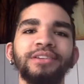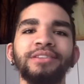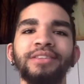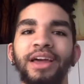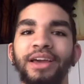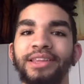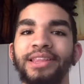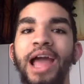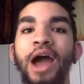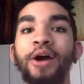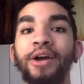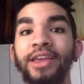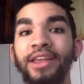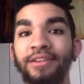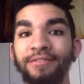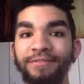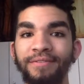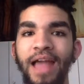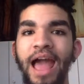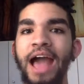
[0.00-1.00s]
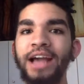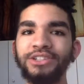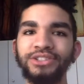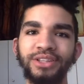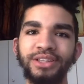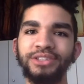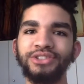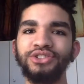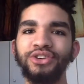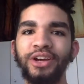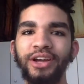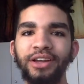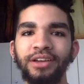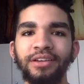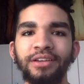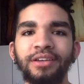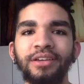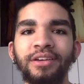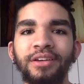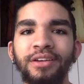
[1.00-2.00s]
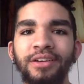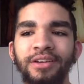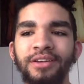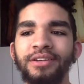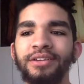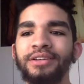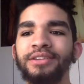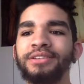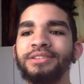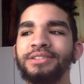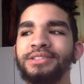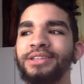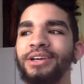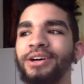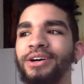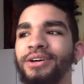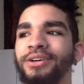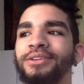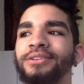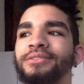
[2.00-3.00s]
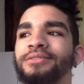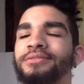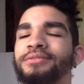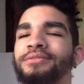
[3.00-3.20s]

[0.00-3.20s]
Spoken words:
Like, now I can actually drink. So,